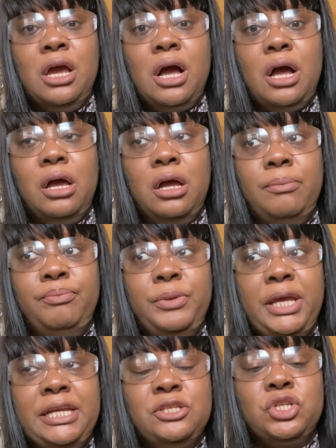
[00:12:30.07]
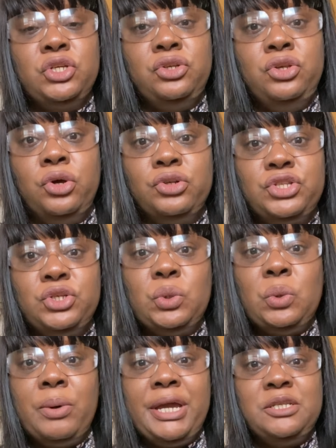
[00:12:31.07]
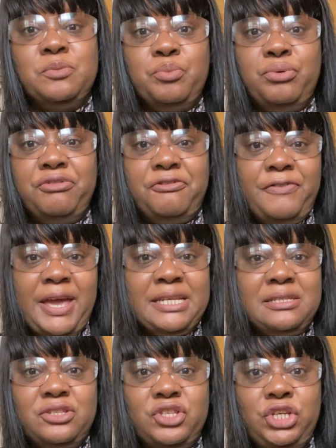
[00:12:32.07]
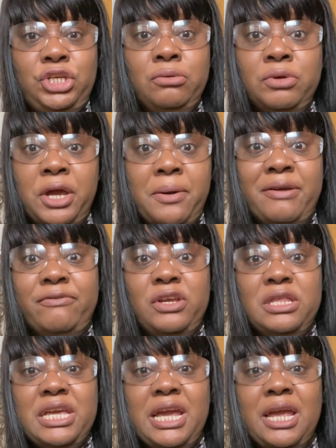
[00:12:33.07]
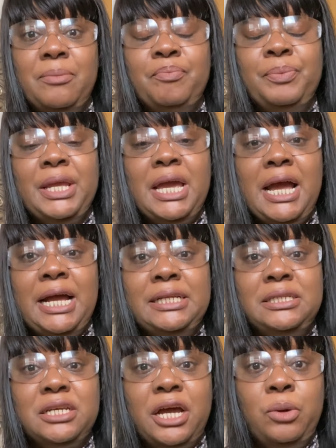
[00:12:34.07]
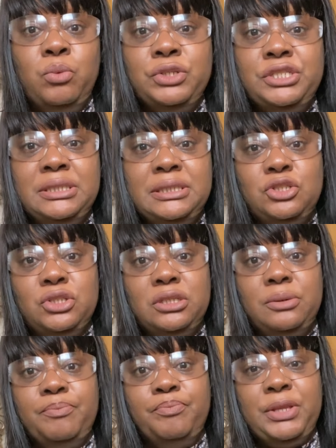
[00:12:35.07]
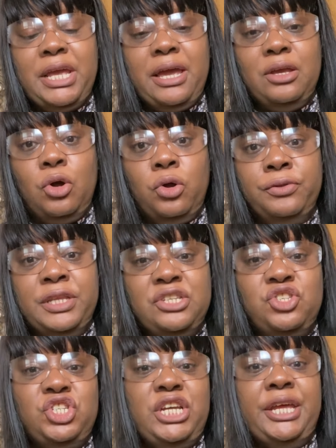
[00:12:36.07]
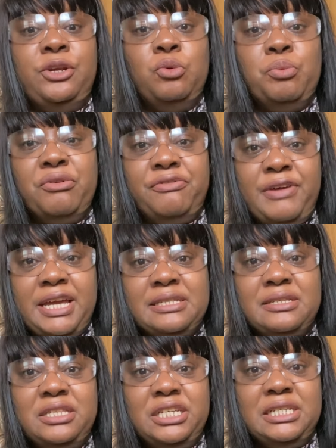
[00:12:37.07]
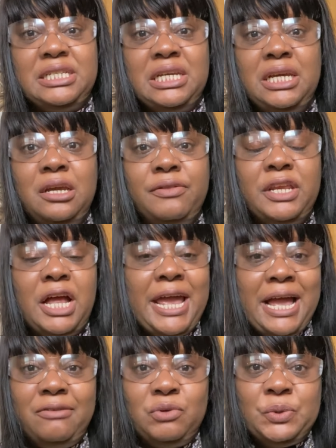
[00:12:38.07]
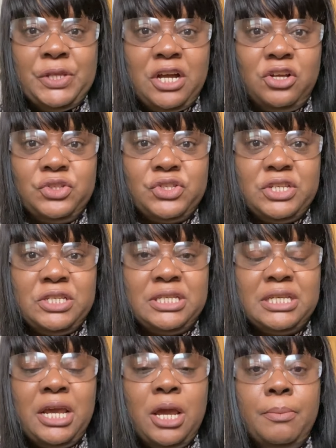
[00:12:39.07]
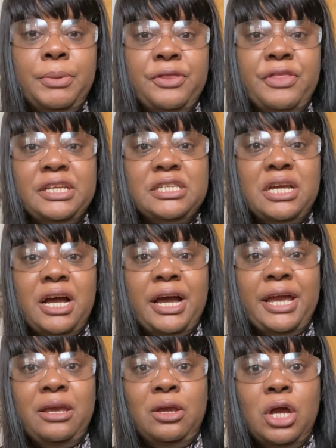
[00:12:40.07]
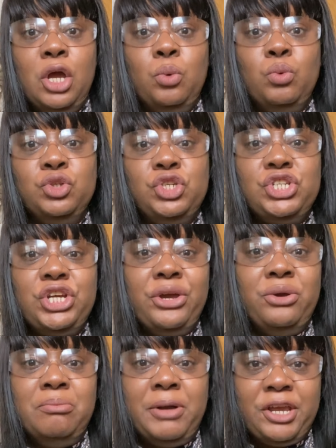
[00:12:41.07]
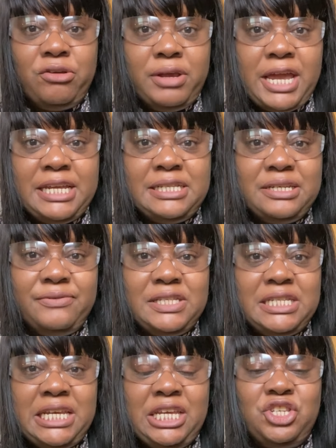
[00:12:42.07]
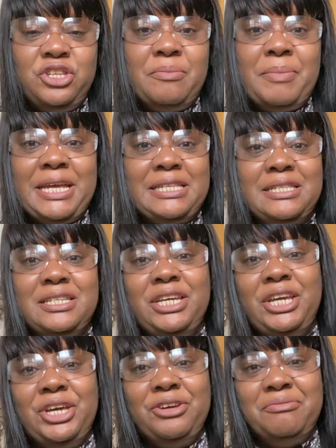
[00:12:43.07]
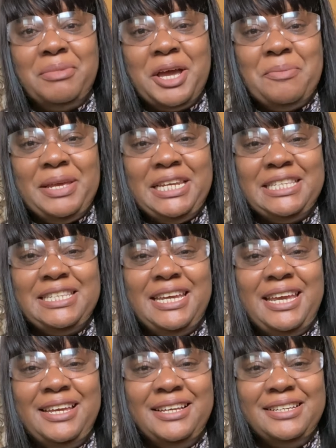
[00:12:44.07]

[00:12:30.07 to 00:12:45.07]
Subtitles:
it's good not to always profess that you know everything. And I wouldn't on this channel profess that I have all the answers, but that I will show my creativity to the best of my ability.